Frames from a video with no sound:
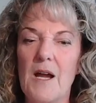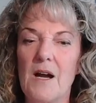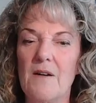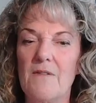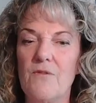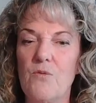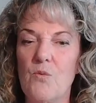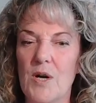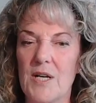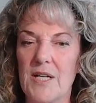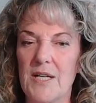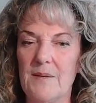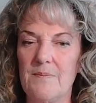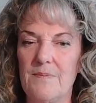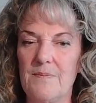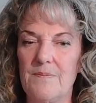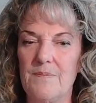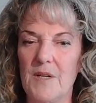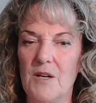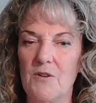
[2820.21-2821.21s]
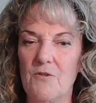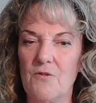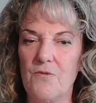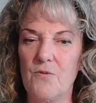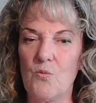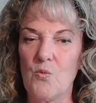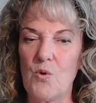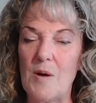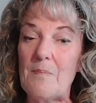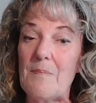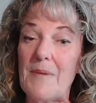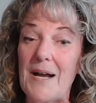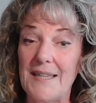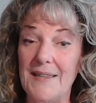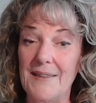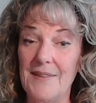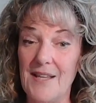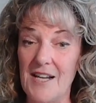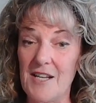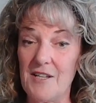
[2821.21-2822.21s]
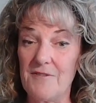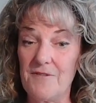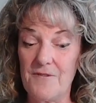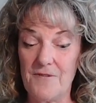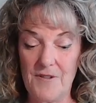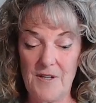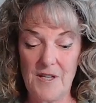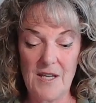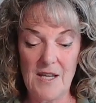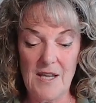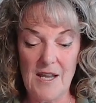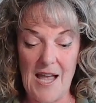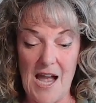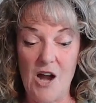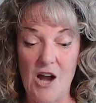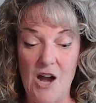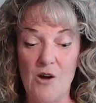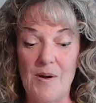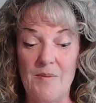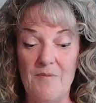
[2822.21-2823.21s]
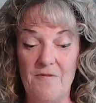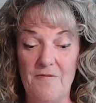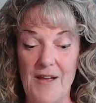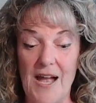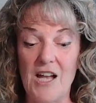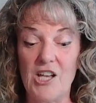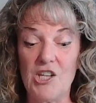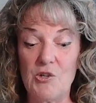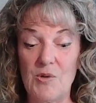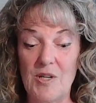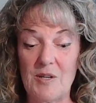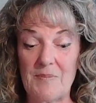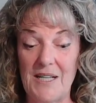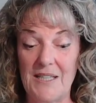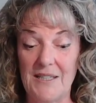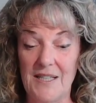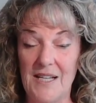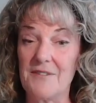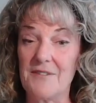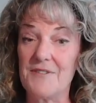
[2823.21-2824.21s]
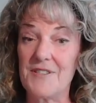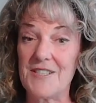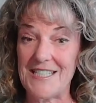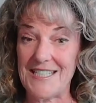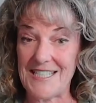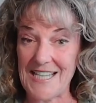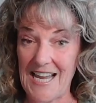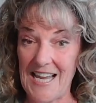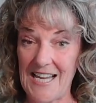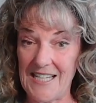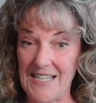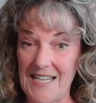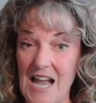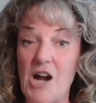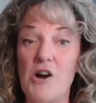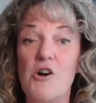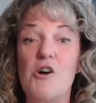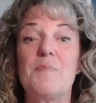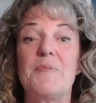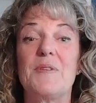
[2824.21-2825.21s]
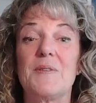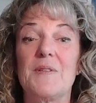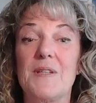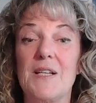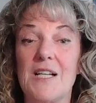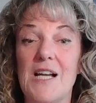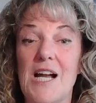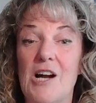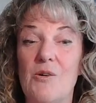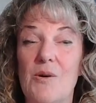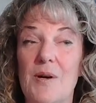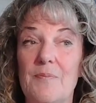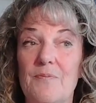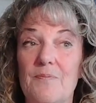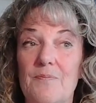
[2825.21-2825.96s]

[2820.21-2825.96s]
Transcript: of my life, how I'm valuing my life today, how I'm